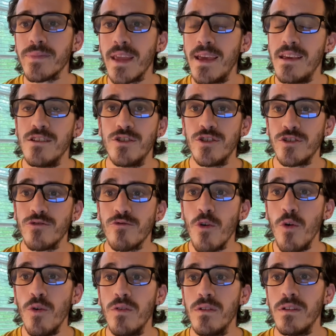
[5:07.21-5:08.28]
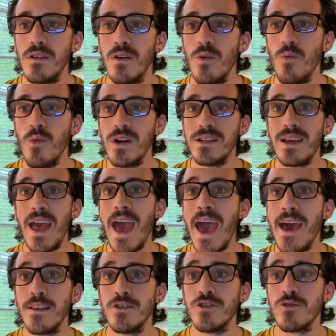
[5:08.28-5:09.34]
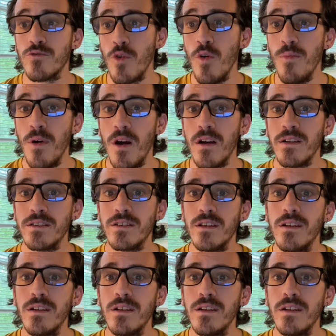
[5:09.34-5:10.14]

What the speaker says: is scroll, which adds scroll bars